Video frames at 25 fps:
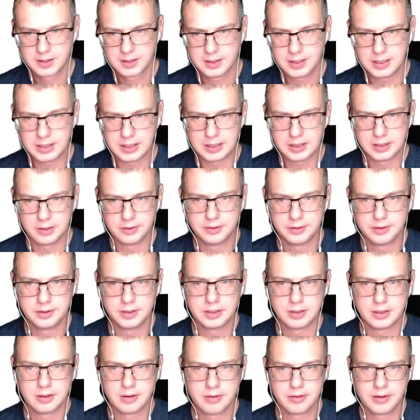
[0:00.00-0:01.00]
And
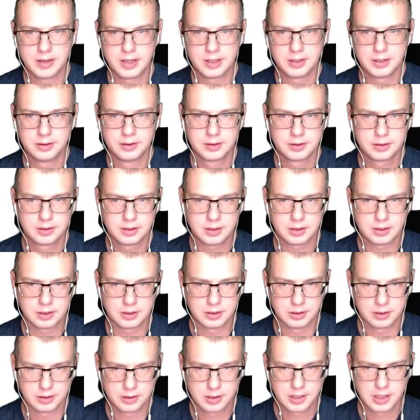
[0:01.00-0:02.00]
then
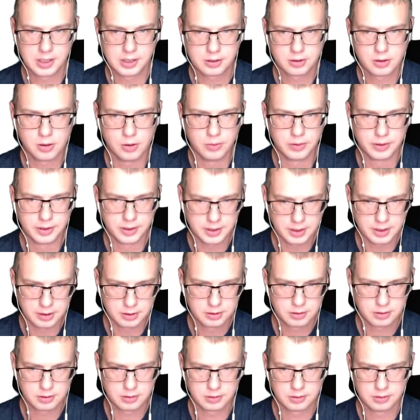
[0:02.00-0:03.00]
he's going
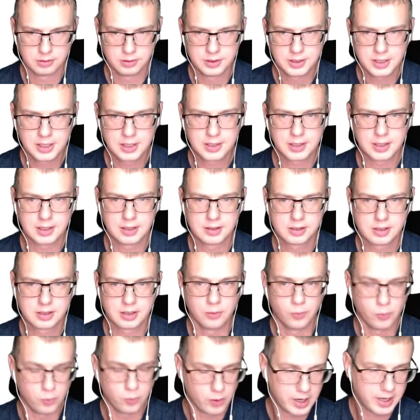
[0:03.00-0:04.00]
into details
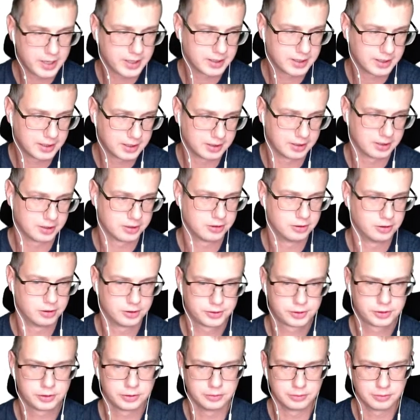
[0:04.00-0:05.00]
and why it is
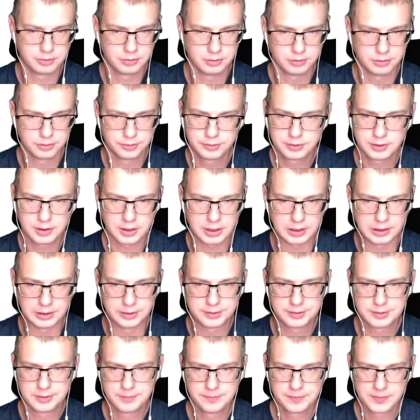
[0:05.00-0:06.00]
not so good.
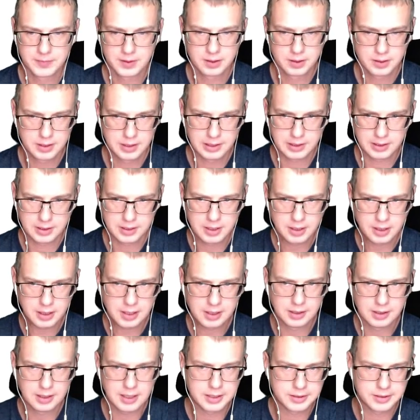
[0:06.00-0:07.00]
And he
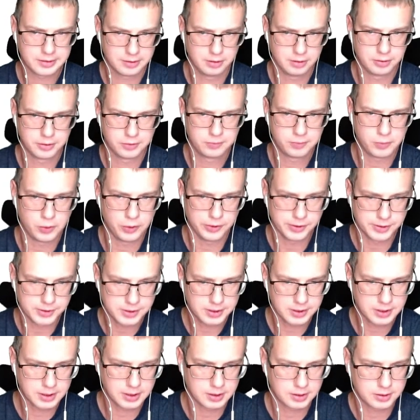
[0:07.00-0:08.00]
highlights a lot of
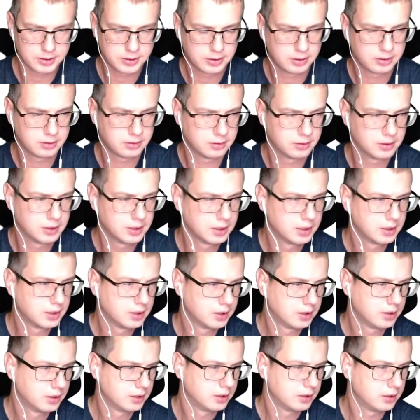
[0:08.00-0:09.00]
points here. So
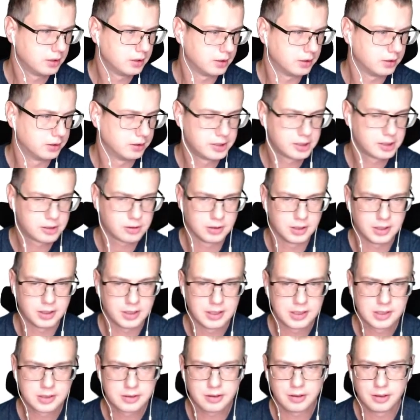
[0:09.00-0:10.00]
Nicola,
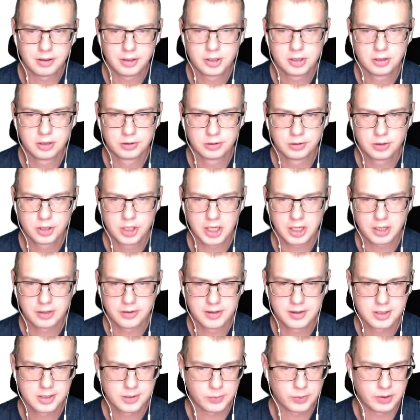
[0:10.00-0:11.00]
I encourage you to
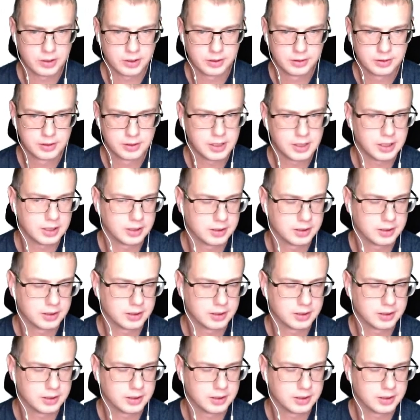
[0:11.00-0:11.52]
check this one